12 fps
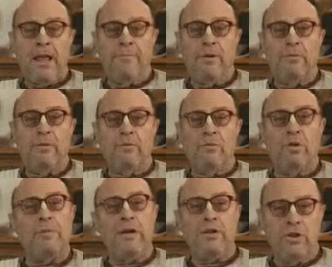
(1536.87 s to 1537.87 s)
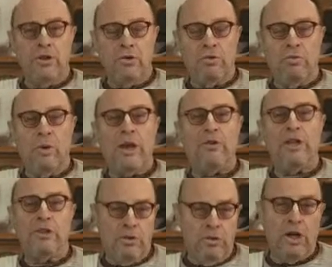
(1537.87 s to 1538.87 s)
but what about you? Where are
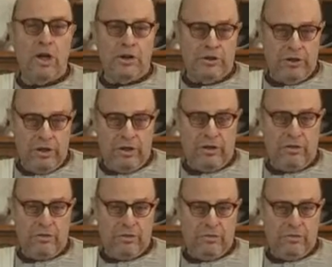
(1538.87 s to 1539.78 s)
you going to go?